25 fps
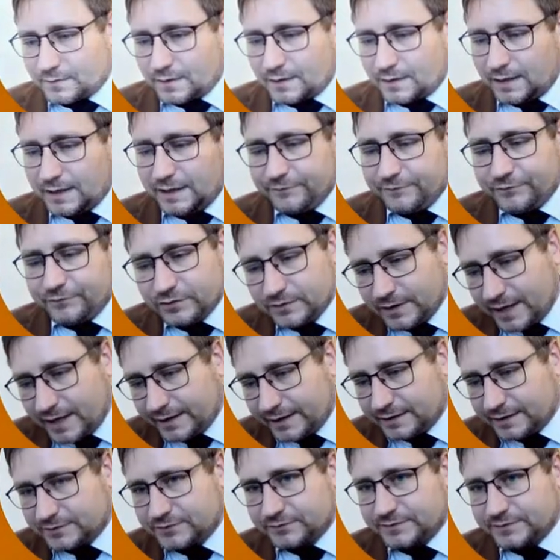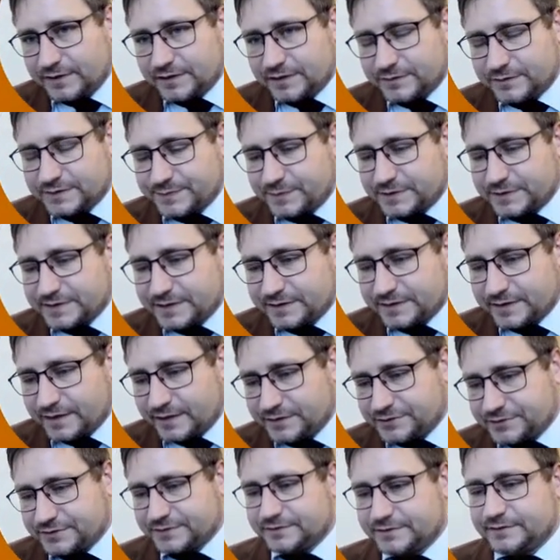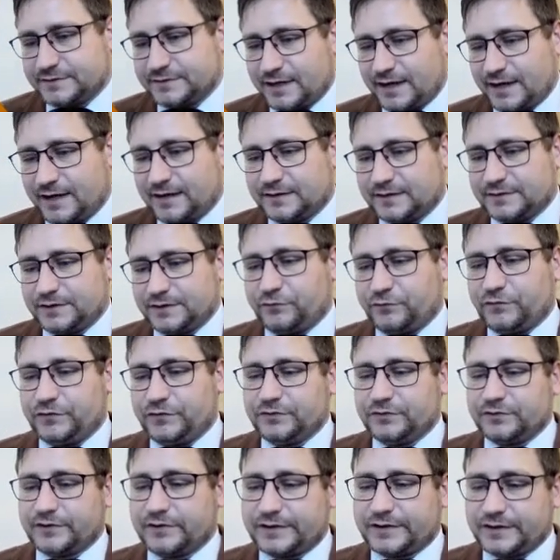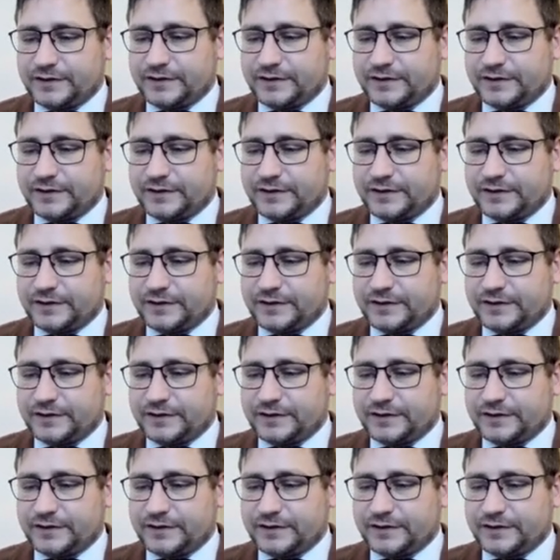If you like today's presentation, and if you are